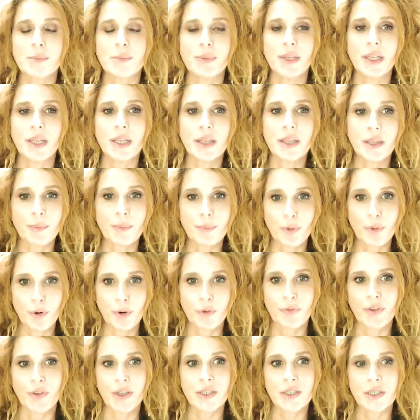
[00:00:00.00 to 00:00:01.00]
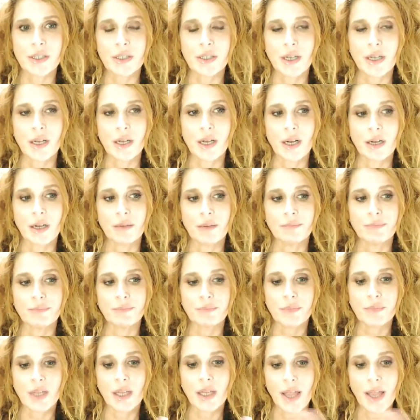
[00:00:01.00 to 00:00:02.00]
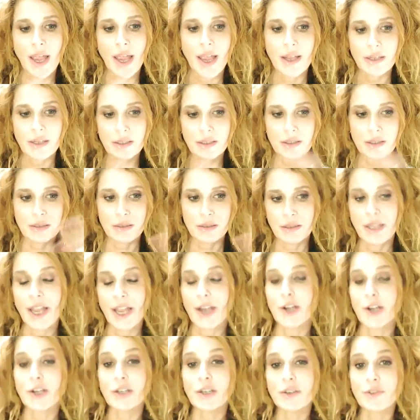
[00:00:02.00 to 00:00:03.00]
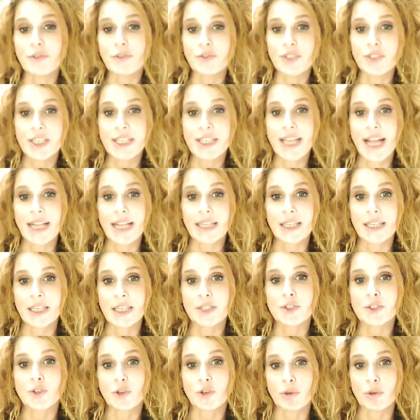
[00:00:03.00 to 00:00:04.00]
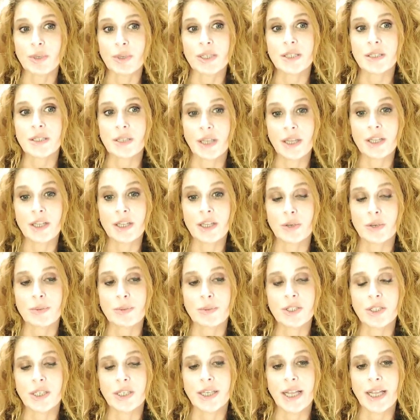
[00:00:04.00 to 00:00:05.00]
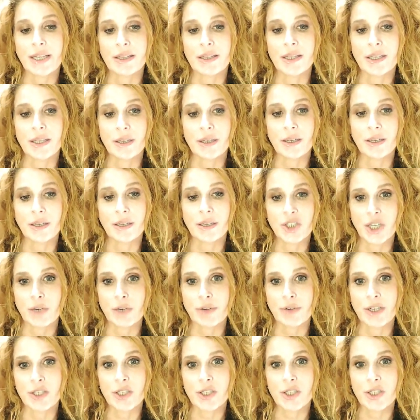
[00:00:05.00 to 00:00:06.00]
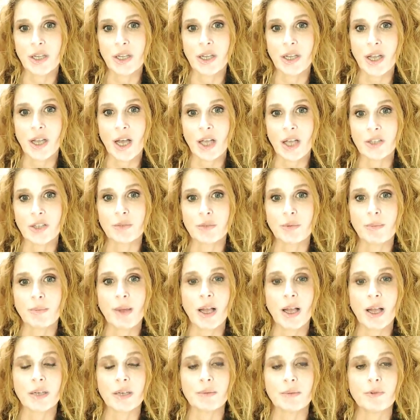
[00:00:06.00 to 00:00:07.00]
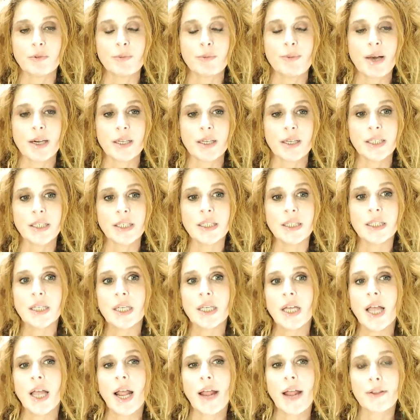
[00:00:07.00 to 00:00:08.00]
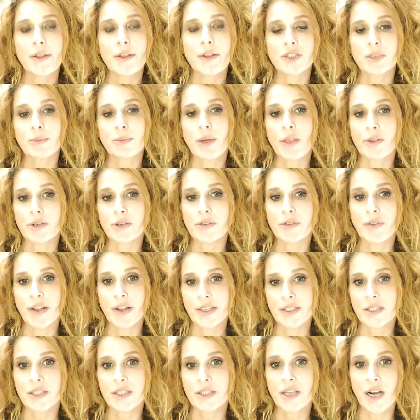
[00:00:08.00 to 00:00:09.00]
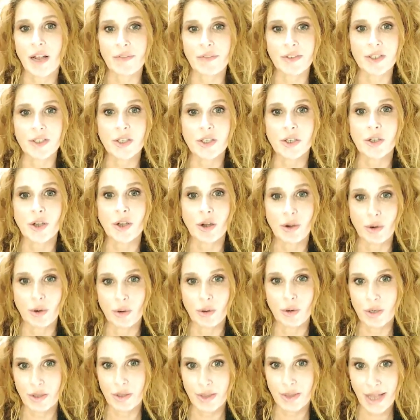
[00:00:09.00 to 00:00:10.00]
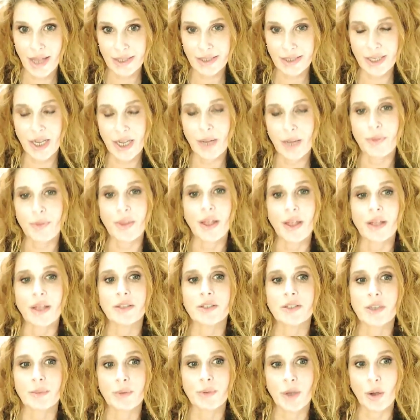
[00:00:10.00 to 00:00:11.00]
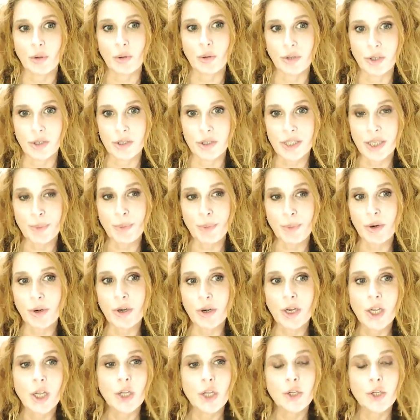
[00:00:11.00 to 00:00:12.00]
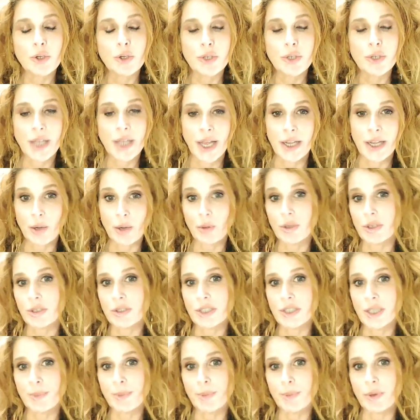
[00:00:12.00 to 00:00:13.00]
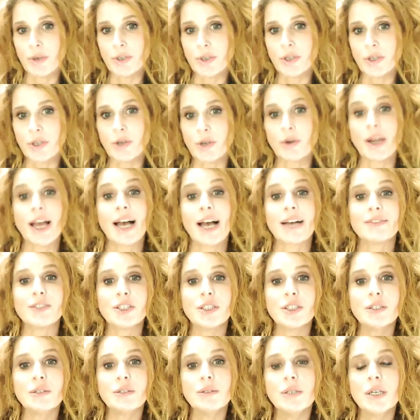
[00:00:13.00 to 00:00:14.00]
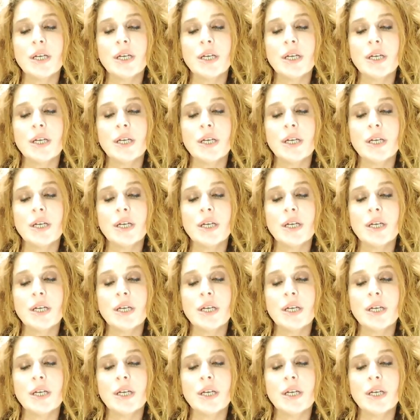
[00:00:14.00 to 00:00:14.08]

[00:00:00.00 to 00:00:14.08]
to be the perfect um, layer to get the dermis in the dermis to get the regeneration and the collagen remodeling. And there's some other devices that obviously go that depth, and some go a little deeper. You can go a little deeper. You don't have to